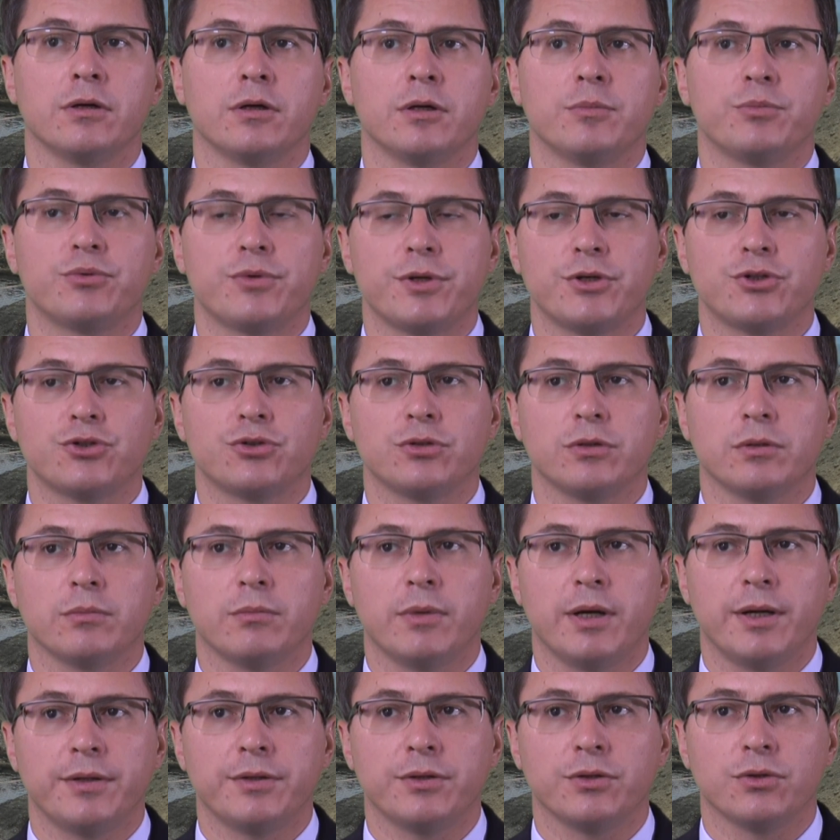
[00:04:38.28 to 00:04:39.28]
operational
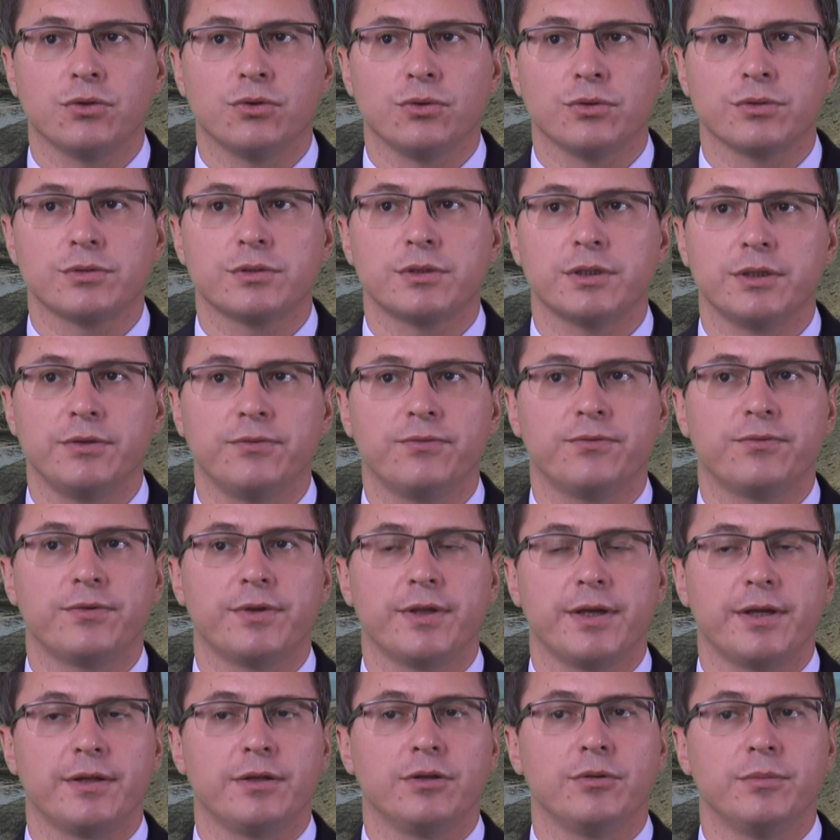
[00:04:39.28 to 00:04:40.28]
mining costs if
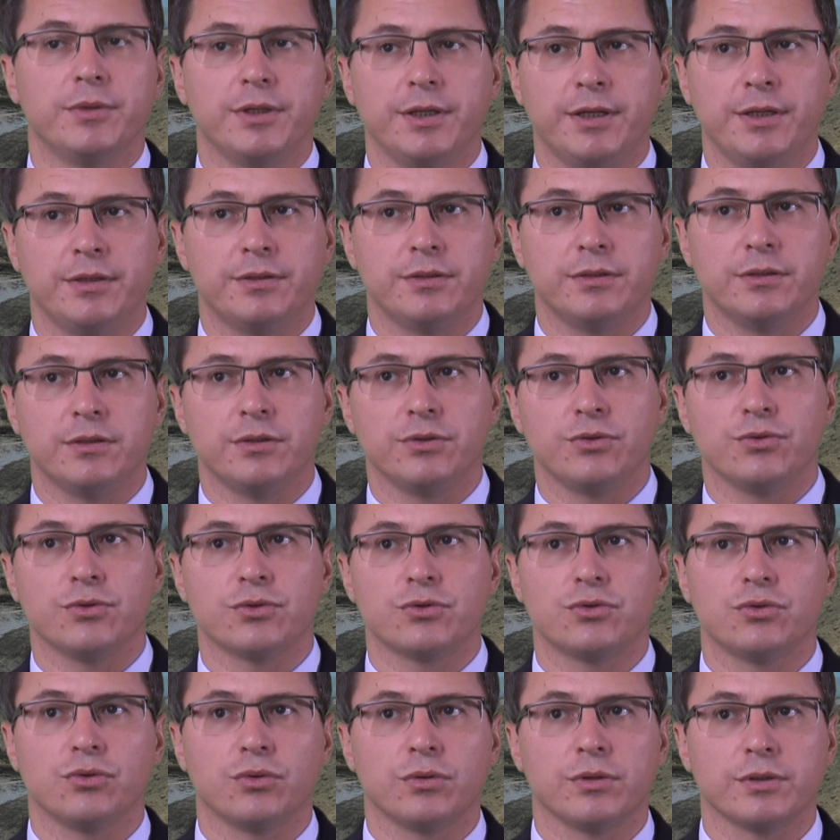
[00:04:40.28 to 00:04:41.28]
they are nominated in
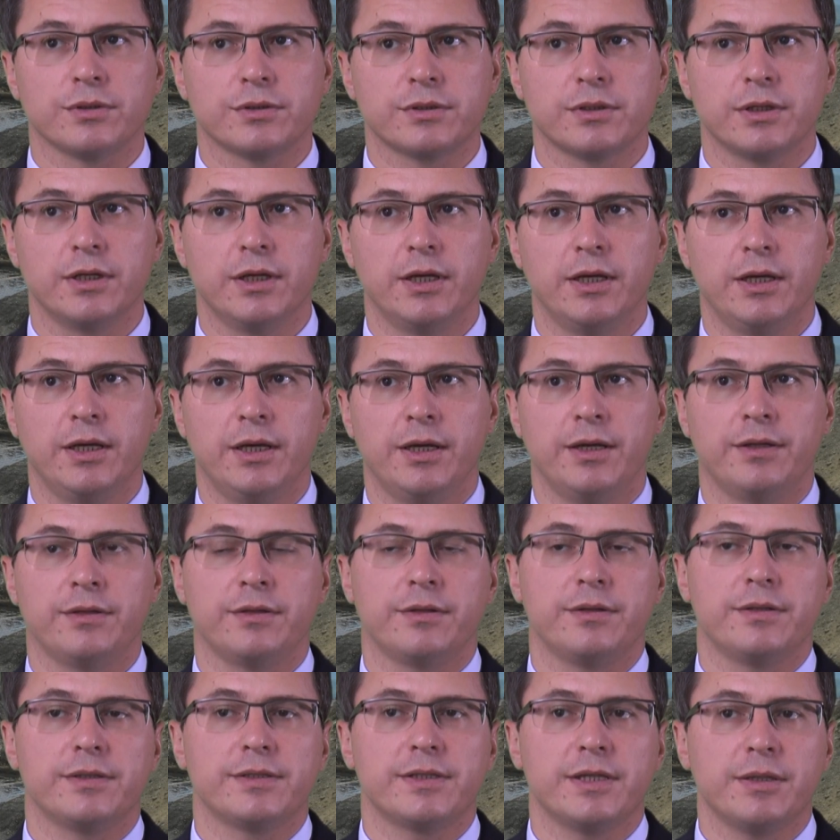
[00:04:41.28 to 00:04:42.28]
US dollars. And
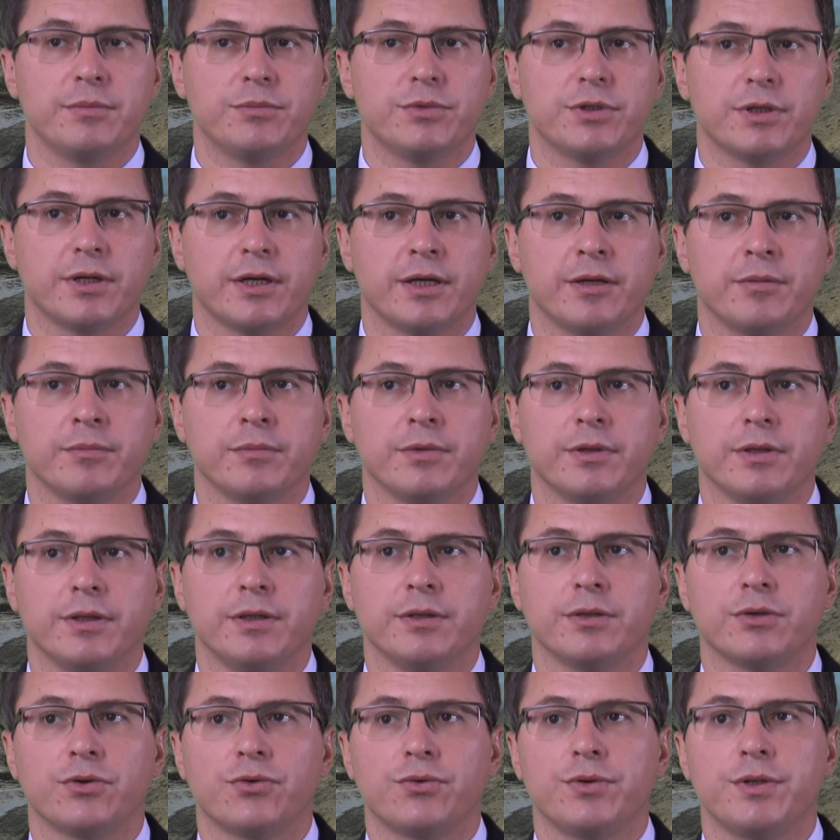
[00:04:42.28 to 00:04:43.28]
at the same time,
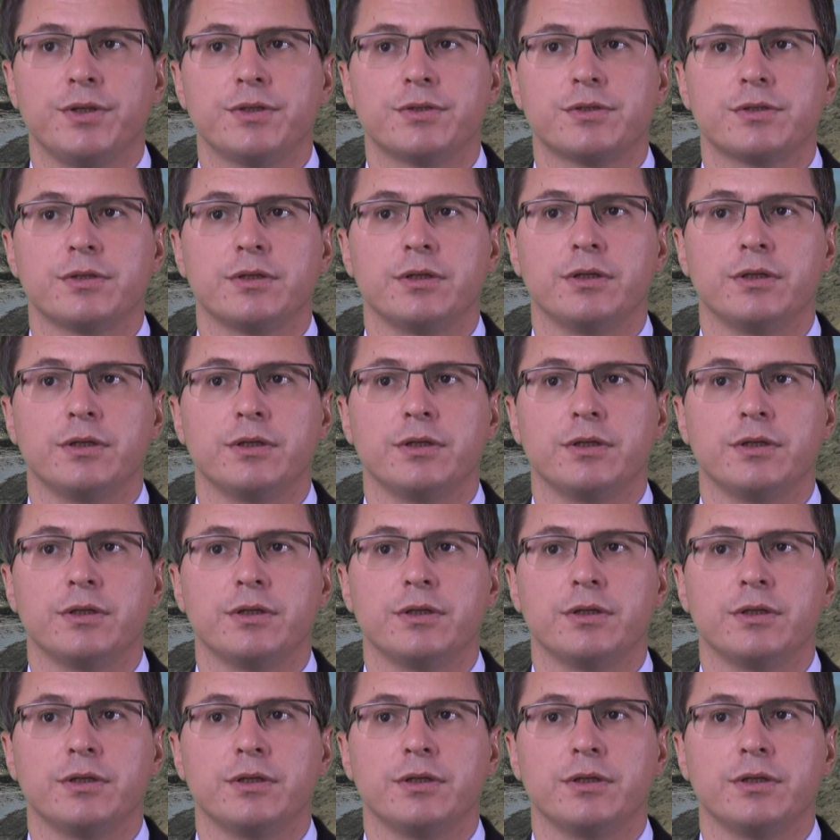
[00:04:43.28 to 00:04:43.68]
increase